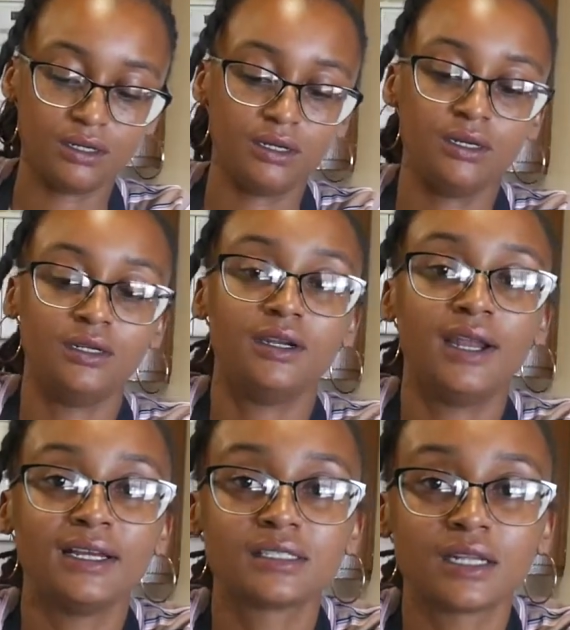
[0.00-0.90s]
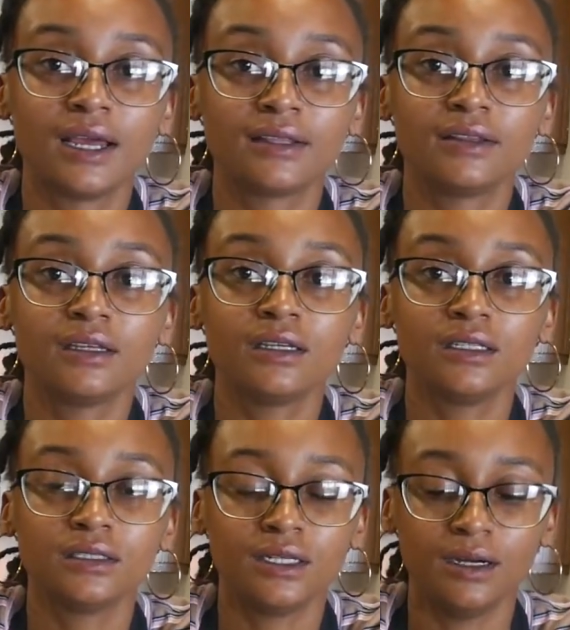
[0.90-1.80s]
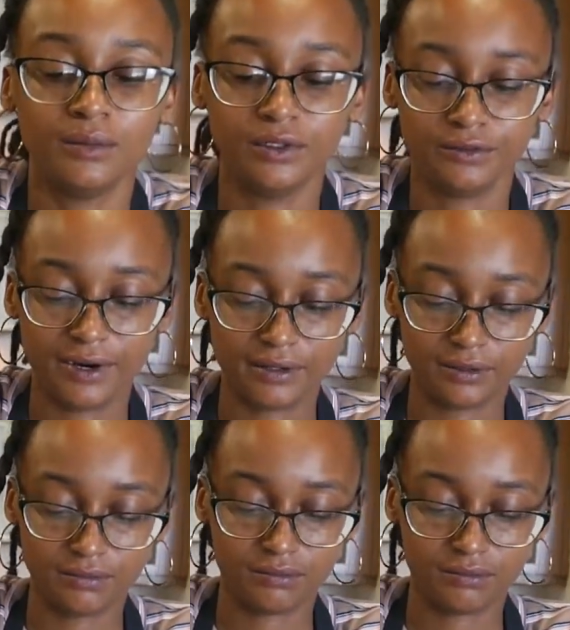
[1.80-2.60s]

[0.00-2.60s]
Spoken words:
and they're nice like this, and I'm gonna fry them.